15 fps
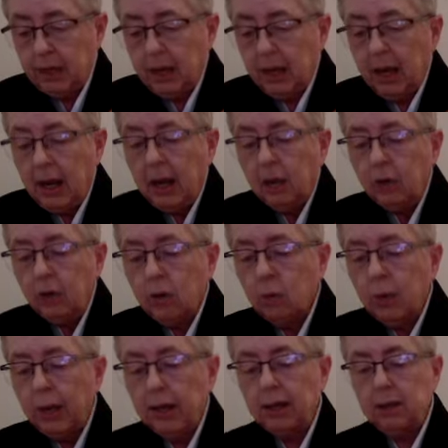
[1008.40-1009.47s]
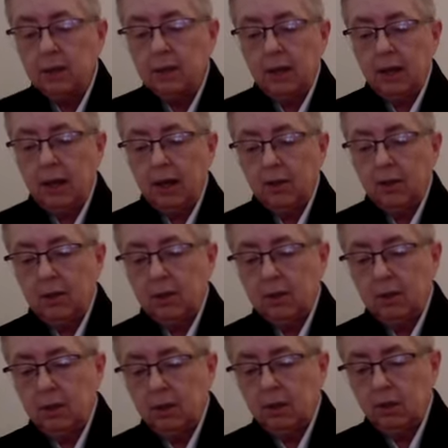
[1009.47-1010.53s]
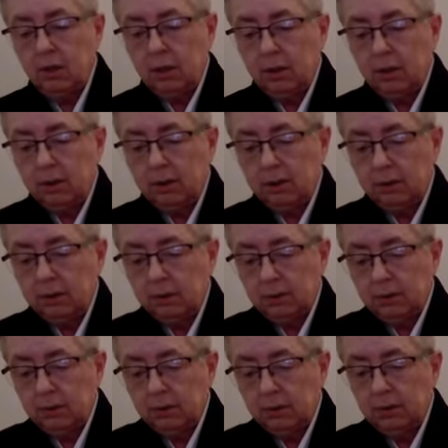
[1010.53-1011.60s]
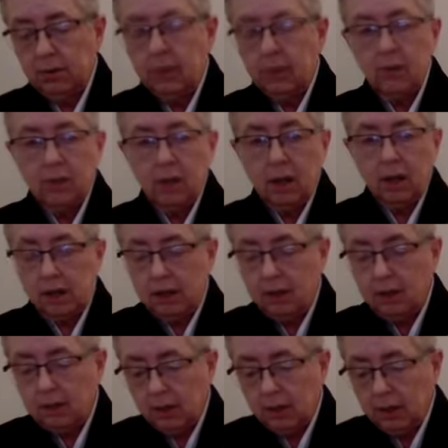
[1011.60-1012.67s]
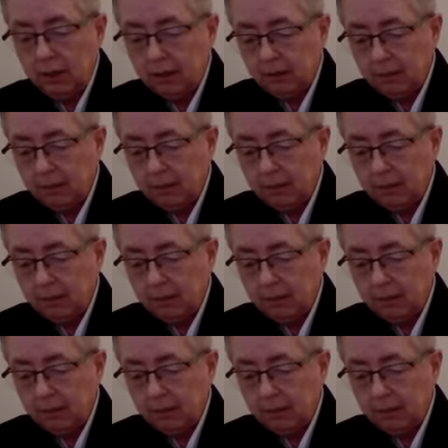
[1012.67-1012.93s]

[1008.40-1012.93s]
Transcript: How to reconcile this teaching is not easy.